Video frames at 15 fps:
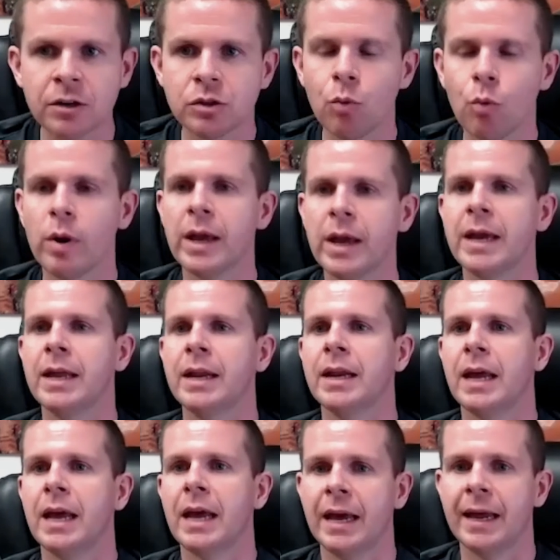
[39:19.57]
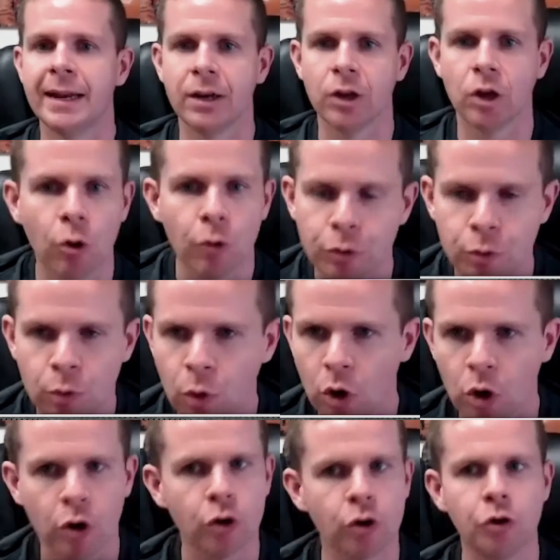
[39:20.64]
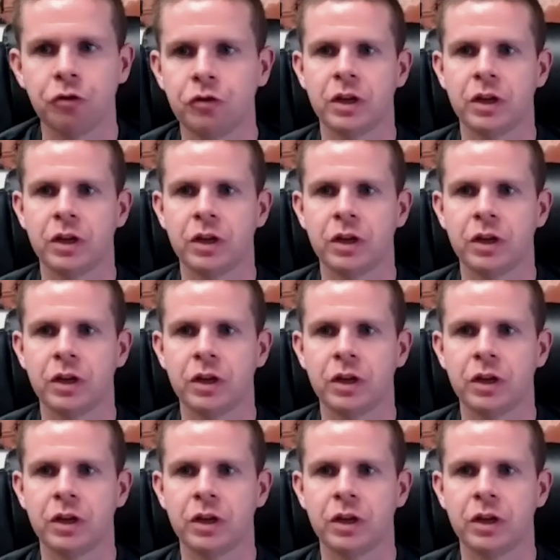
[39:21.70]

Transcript: to win and go through hurdles